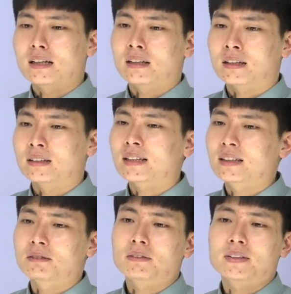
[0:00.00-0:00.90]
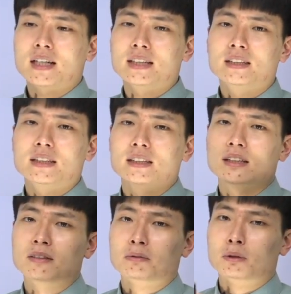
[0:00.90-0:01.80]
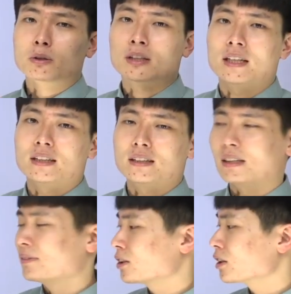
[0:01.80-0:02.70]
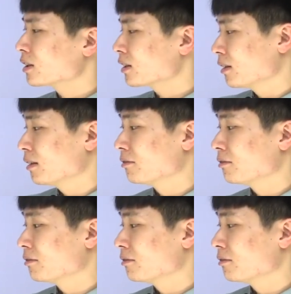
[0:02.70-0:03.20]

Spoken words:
Connecting with the idea of rotated images,